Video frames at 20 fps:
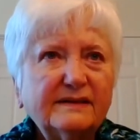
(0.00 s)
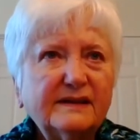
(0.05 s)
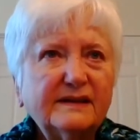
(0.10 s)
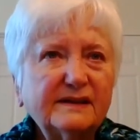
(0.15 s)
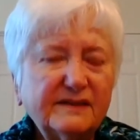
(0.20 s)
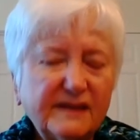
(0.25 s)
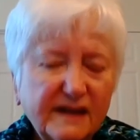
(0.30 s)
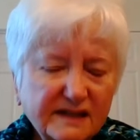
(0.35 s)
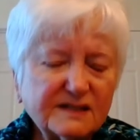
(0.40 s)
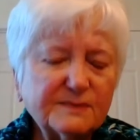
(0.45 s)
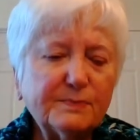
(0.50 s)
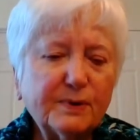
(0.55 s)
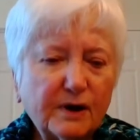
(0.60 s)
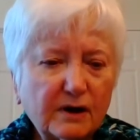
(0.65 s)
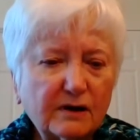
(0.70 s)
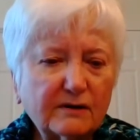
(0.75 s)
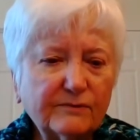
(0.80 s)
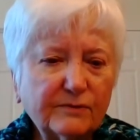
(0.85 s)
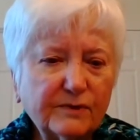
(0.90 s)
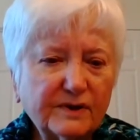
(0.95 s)
that's
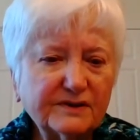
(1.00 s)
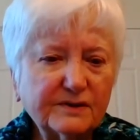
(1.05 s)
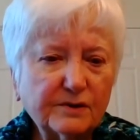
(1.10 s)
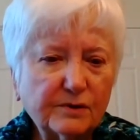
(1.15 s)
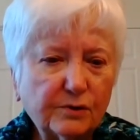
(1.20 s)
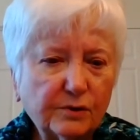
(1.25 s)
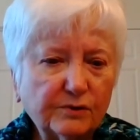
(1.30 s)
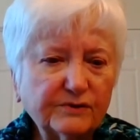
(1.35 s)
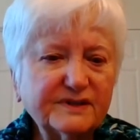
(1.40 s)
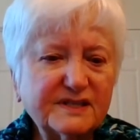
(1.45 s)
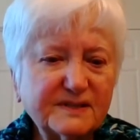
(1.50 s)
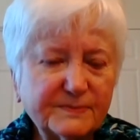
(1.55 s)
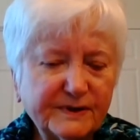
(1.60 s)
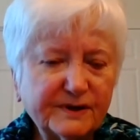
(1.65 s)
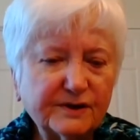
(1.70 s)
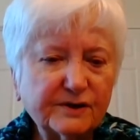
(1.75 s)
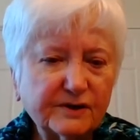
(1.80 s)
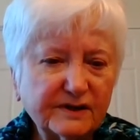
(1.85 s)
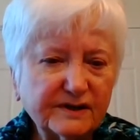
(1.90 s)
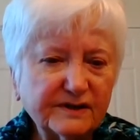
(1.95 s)
part of what the Holy
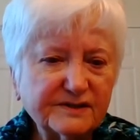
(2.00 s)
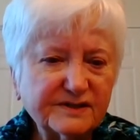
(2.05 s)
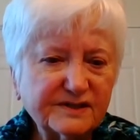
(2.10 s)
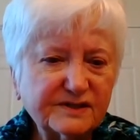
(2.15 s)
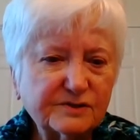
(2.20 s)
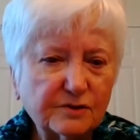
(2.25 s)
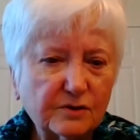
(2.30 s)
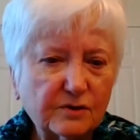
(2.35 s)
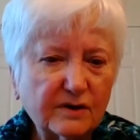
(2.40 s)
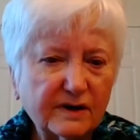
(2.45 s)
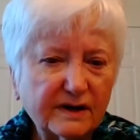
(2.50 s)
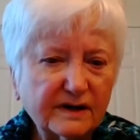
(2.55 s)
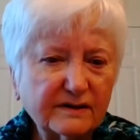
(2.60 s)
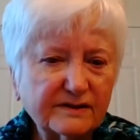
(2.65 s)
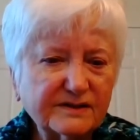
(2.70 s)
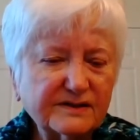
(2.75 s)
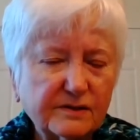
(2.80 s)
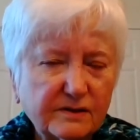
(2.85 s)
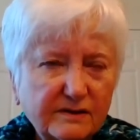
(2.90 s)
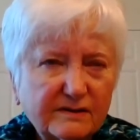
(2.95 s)
Spirit is
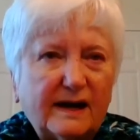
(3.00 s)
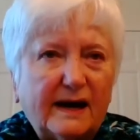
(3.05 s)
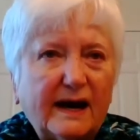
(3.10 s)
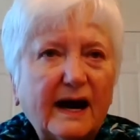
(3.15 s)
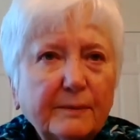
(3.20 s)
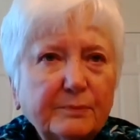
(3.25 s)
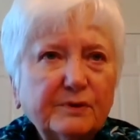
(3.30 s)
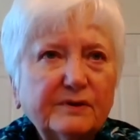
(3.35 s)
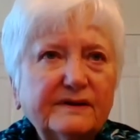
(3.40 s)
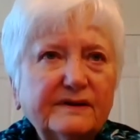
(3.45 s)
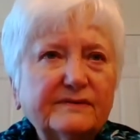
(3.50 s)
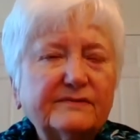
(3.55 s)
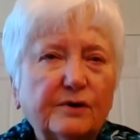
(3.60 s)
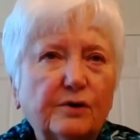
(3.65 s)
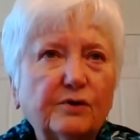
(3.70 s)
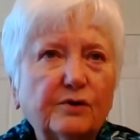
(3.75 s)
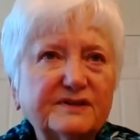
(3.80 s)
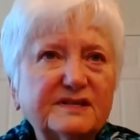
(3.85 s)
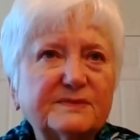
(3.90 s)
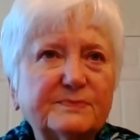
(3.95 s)
stirring. I believe the
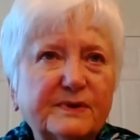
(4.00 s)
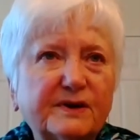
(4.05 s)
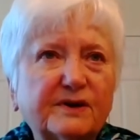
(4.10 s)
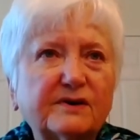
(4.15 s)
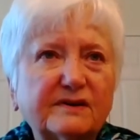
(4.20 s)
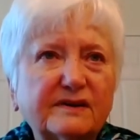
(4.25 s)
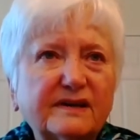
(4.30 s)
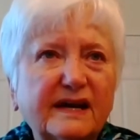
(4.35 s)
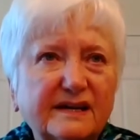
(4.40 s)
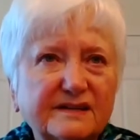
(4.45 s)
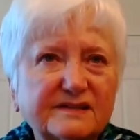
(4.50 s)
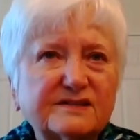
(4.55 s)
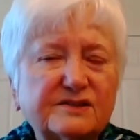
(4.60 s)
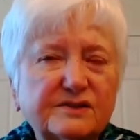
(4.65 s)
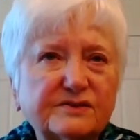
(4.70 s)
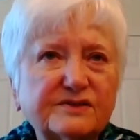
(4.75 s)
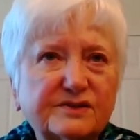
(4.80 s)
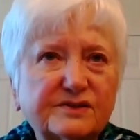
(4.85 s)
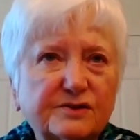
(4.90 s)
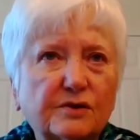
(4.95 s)
Holy Spirit has
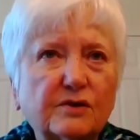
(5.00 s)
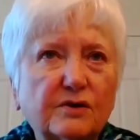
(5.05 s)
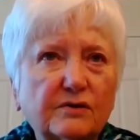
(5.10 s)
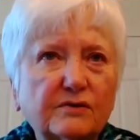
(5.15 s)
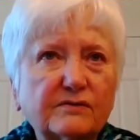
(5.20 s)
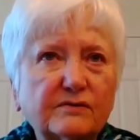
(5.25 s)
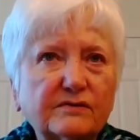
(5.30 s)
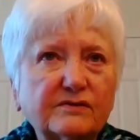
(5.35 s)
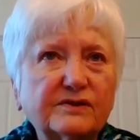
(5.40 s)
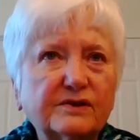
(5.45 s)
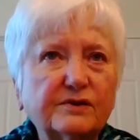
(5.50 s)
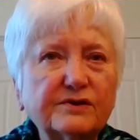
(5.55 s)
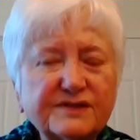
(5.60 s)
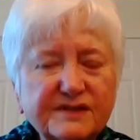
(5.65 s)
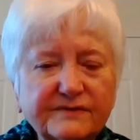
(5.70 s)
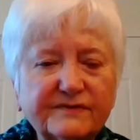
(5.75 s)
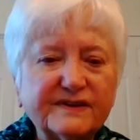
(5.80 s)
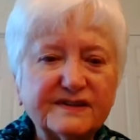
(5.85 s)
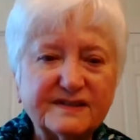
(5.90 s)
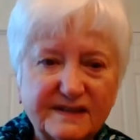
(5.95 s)
to stir
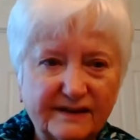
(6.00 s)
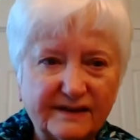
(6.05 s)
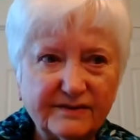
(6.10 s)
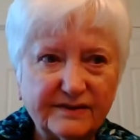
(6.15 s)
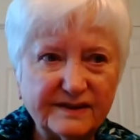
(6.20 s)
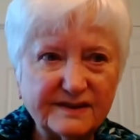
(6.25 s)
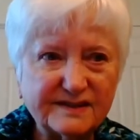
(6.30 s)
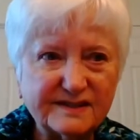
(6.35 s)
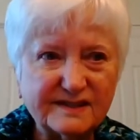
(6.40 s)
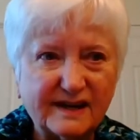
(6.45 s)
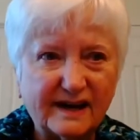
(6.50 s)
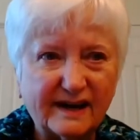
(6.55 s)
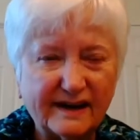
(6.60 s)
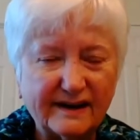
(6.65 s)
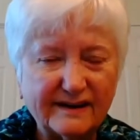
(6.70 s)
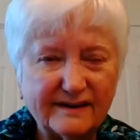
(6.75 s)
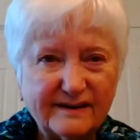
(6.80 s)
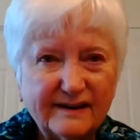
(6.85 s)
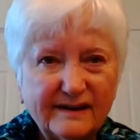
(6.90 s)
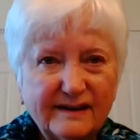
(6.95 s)
those of us on this
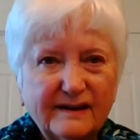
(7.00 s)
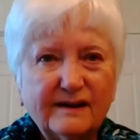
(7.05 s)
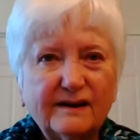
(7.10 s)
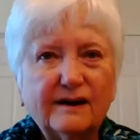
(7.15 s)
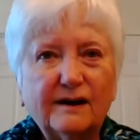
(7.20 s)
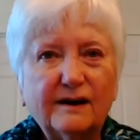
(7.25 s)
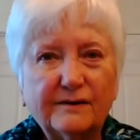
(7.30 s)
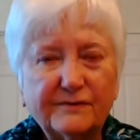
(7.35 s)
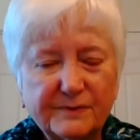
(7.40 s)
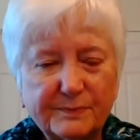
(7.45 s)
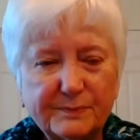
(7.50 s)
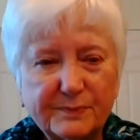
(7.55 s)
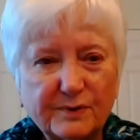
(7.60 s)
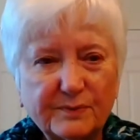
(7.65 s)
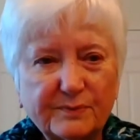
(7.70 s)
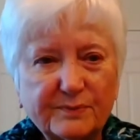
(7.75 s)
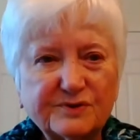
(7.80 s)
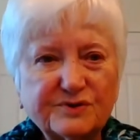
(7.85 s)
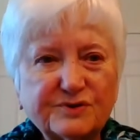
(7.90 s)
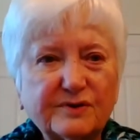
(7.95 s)
side of the
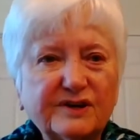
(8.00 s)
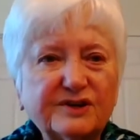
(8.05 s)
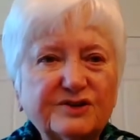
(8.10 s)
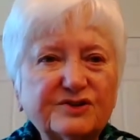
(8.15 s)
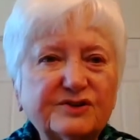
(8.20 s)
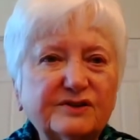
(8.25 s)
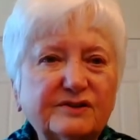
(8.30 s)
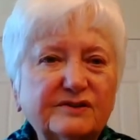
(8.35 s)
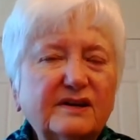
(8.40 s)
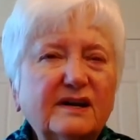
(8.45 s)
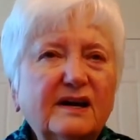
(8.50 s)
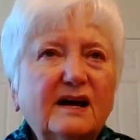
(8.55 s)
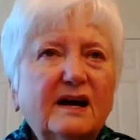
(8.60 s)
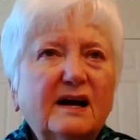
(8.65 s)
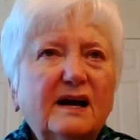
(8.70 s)
perpetration